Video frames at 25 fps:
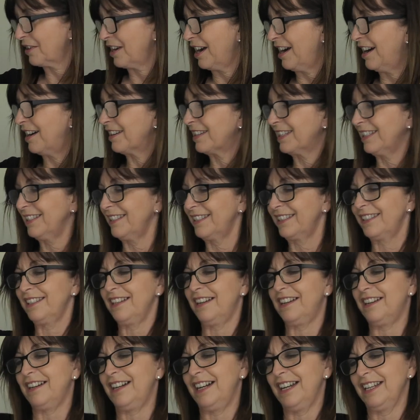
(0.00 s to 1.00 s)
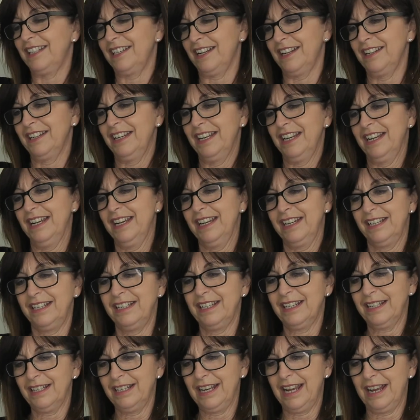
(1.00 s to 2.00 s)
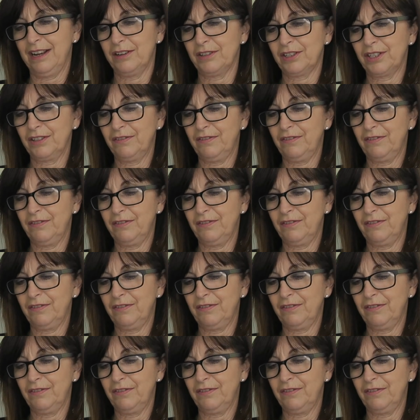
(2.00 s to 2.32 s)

card inside. Little House